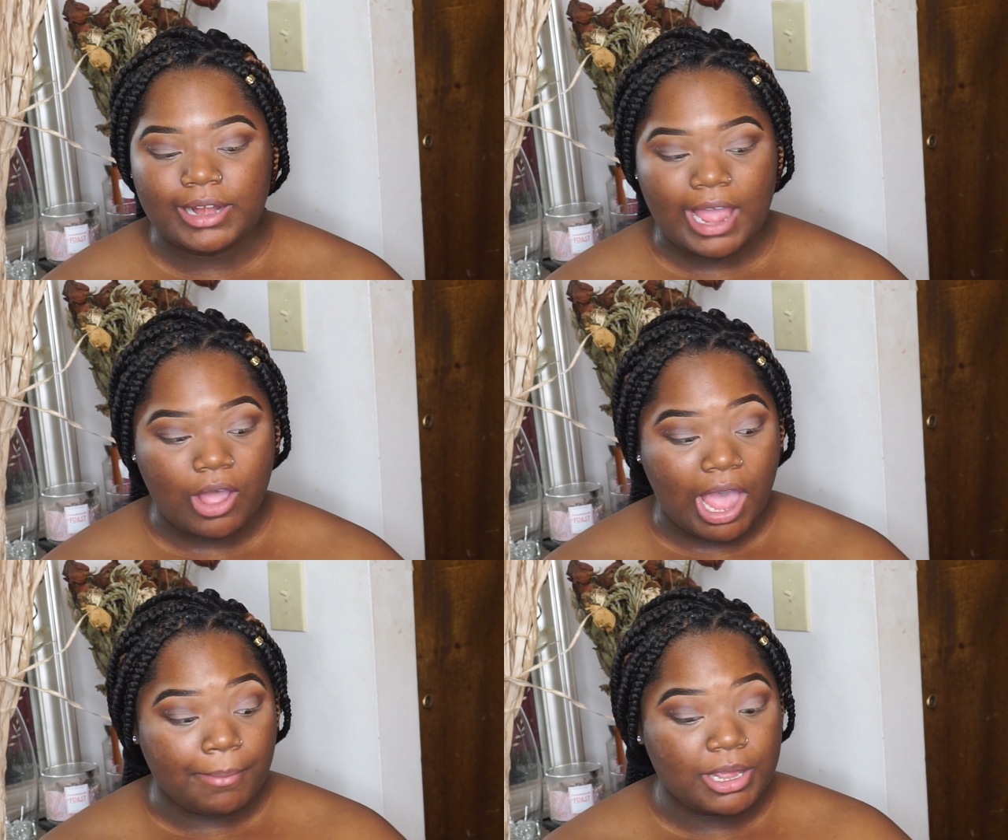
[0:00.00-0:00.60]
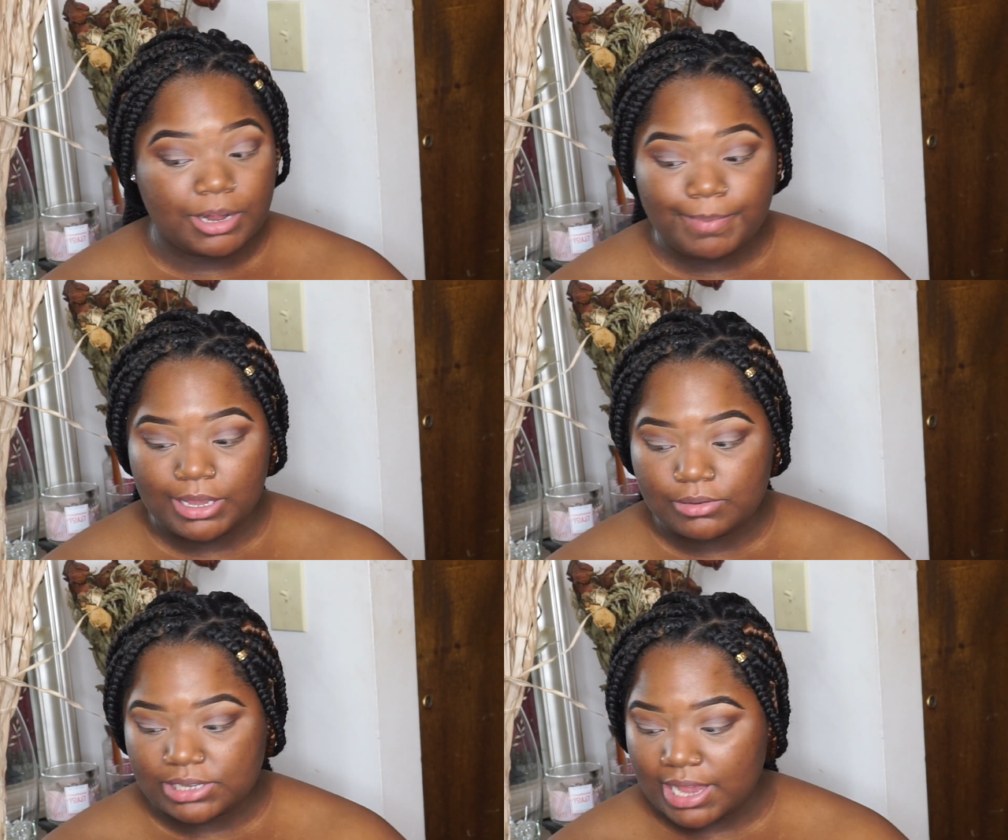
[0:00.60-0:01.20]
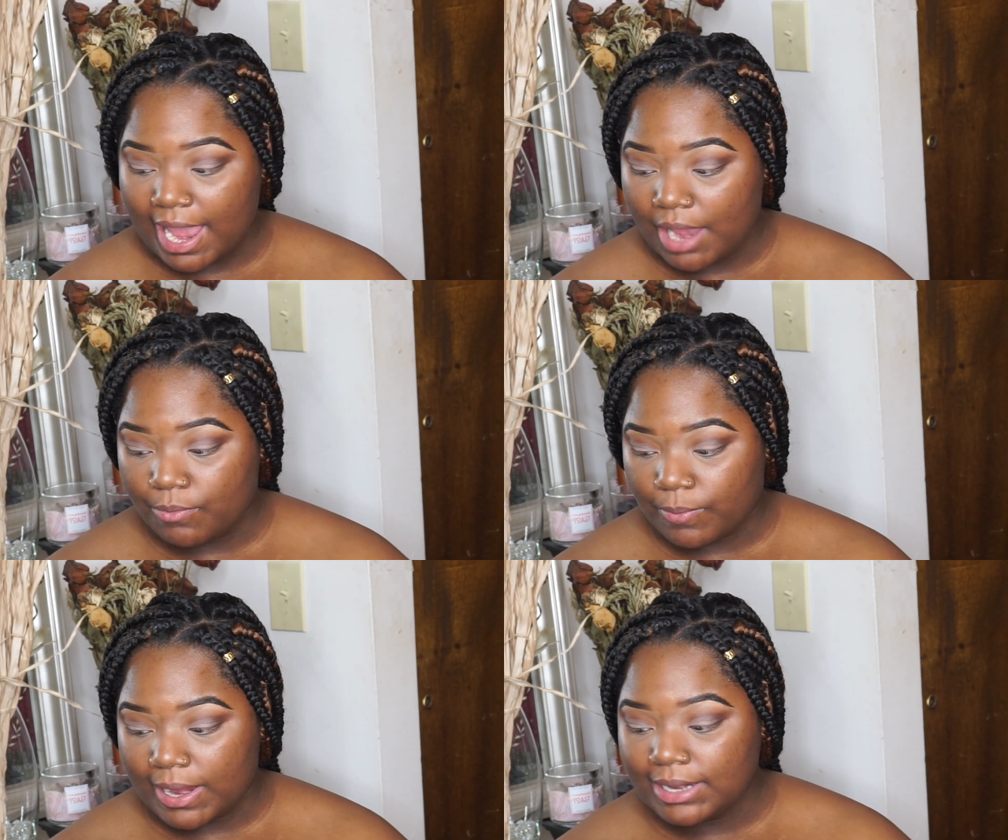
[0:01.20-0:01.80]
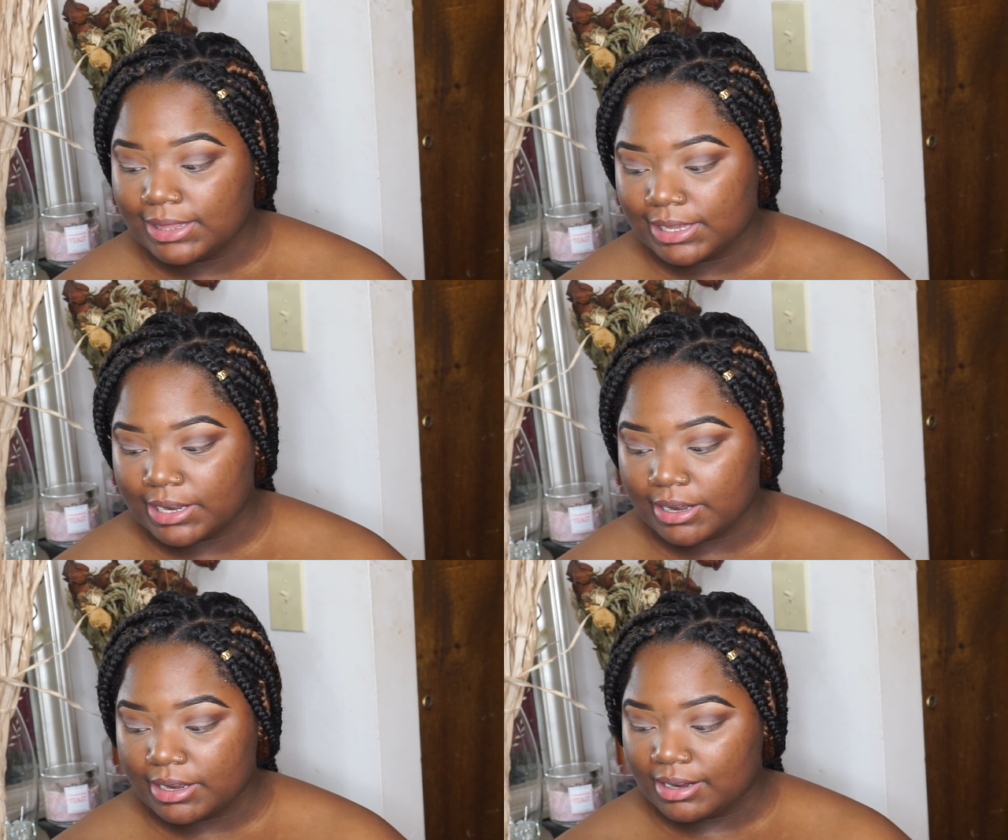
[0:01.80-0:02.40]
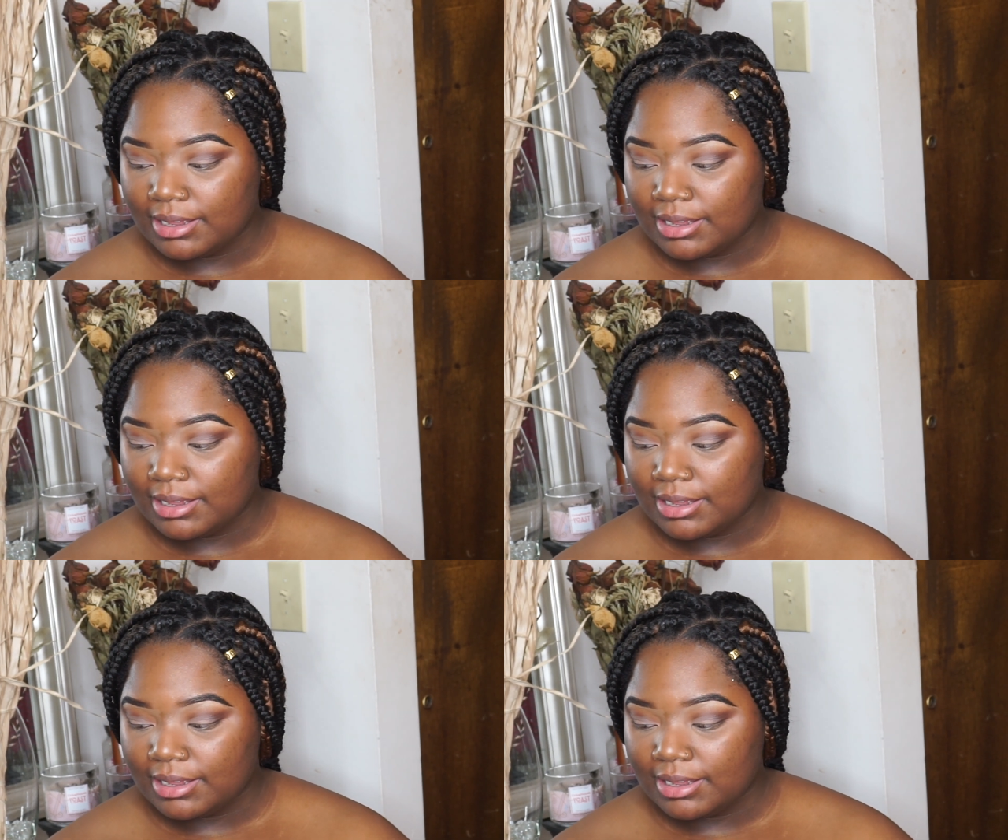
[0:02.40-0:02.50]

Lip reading: Now I'm going to be using a red glitter.